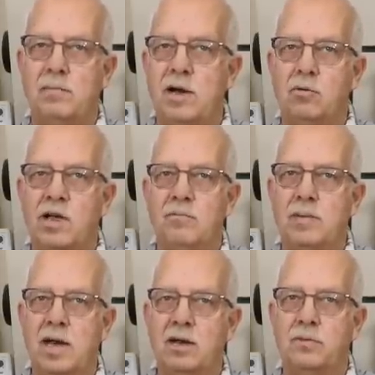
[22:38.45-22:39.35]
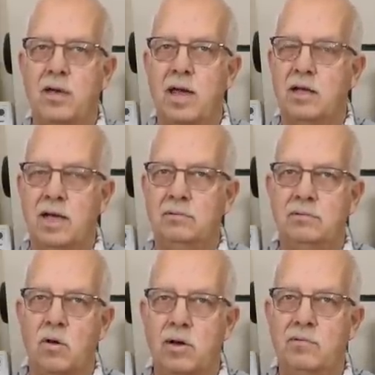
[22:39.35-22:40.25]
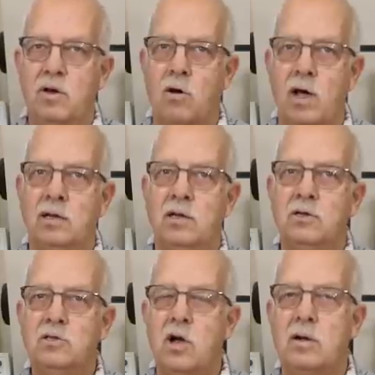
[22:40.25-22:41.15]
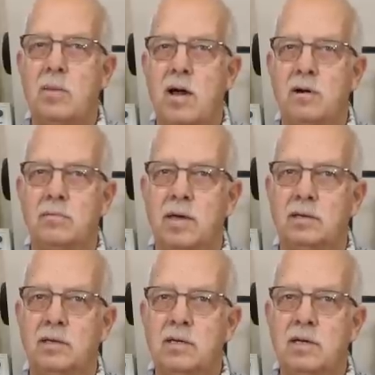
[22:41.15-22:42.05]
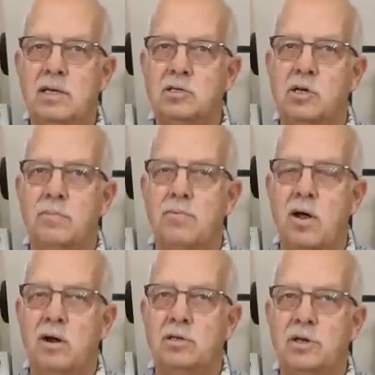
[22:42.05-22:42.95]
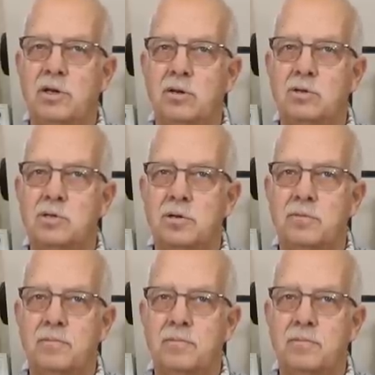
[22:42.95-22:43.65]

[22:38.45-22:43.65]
They don't give me anything. They don't even know I talk about them, but it's a good product to use.